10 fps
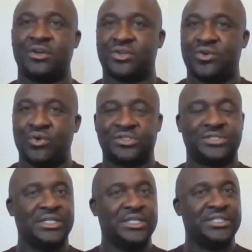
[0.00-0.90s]

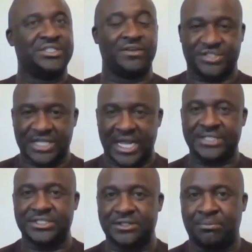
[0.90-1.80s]
course, Jeff
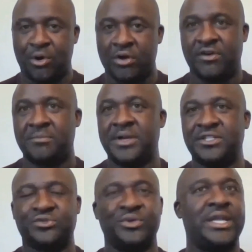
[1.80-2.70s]
Sykes is a part of our
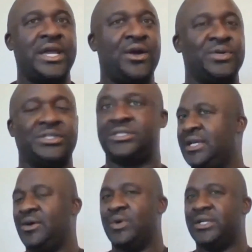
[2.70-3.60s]
ministry now,
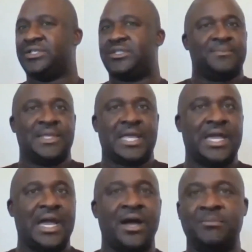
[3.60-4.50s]
which that
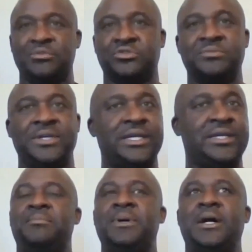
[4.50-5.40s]
guy humbles me.
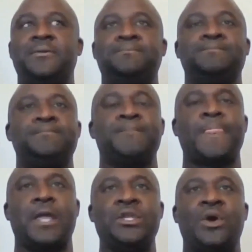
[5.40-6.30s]
But
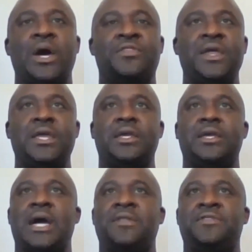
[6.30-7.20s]
I think
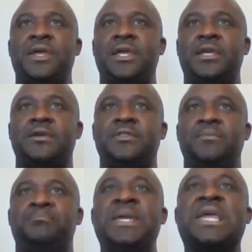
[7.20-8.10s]
the
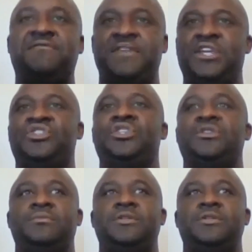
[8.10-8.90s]
big vision,